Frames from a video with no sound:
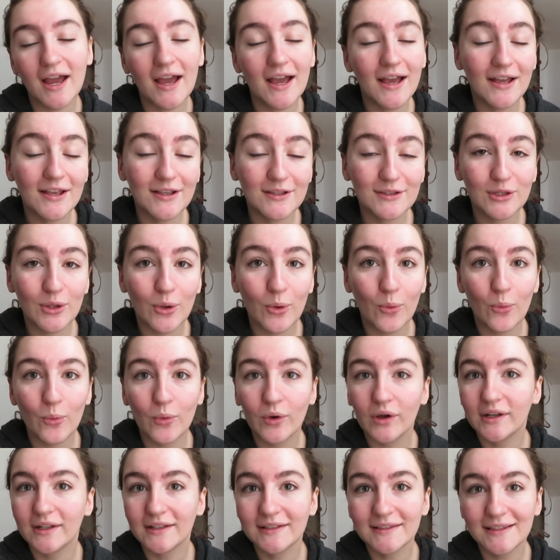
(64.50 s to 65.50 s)
guys
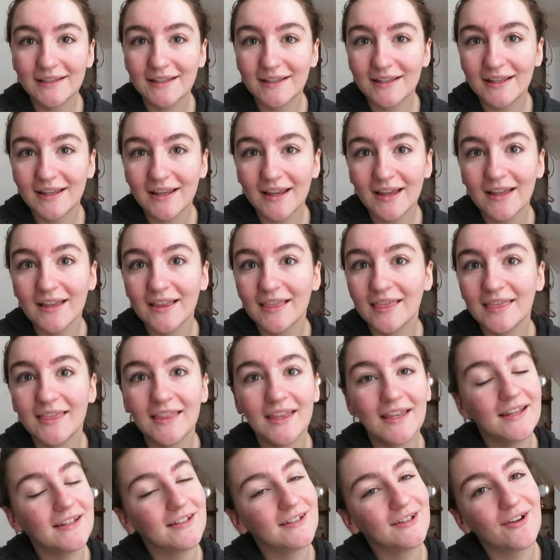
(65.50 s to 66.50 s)
want to see,
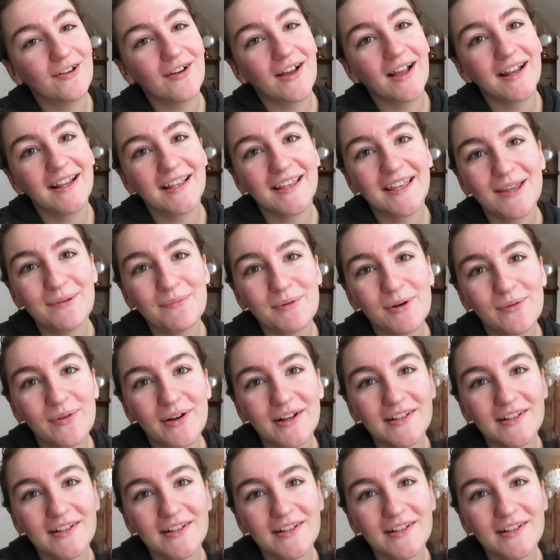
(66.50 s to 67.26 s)
then go ahead and keep on